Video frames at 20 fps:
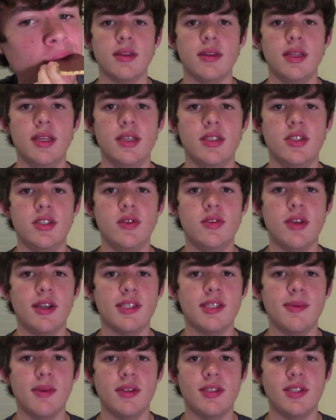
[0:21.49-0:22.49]
Liz, you
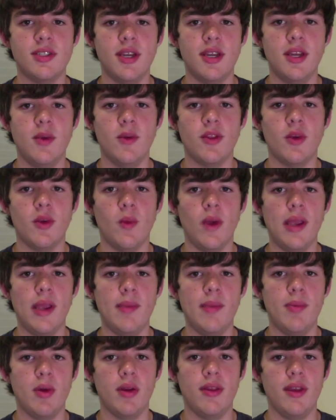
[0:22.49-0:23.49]
talked about studying with a
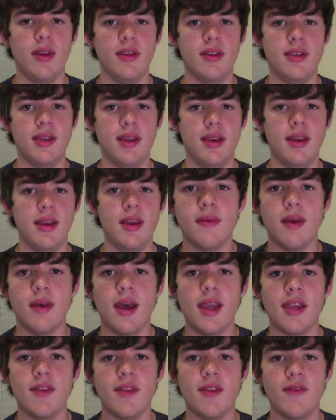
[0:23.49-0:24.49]
whiteboard the other day.
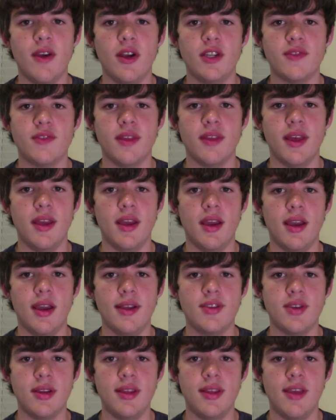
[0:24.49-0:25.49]
I can vouch for that. I
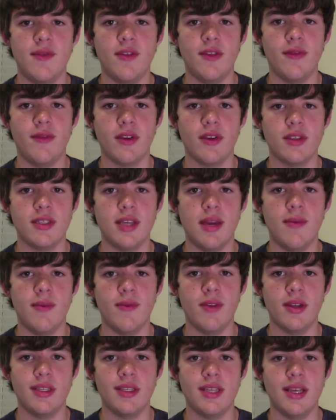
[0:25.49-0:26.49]
tried that for the first time
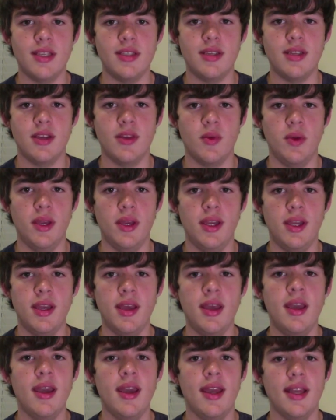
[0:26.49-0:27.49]
for a test the other week,
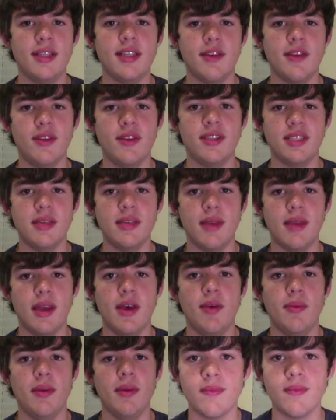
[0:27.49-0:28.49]
and it definitely seemed to
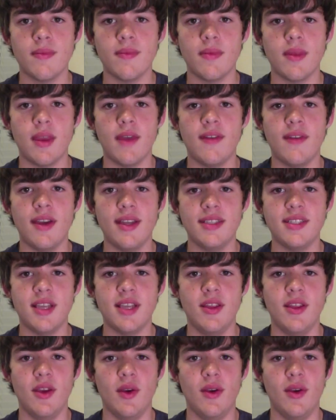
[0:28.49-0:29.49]
help me. I've got to
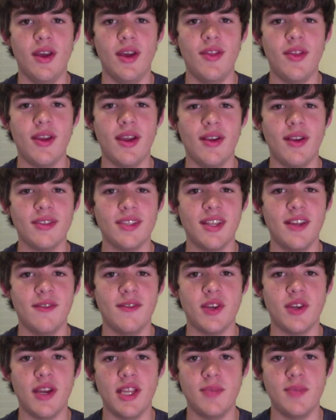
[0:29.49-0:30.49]
say, though, nothing else that I've
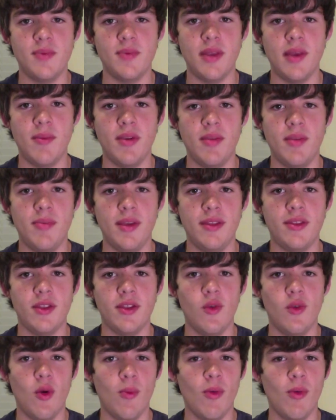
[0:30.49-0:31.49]
tried has been able to beat the
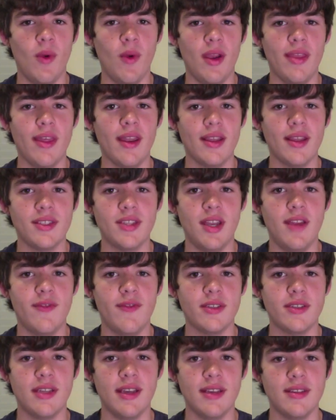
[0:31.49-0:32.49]
normal way that I study for
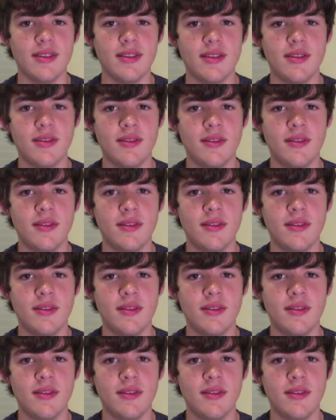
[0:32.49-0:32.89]
tests.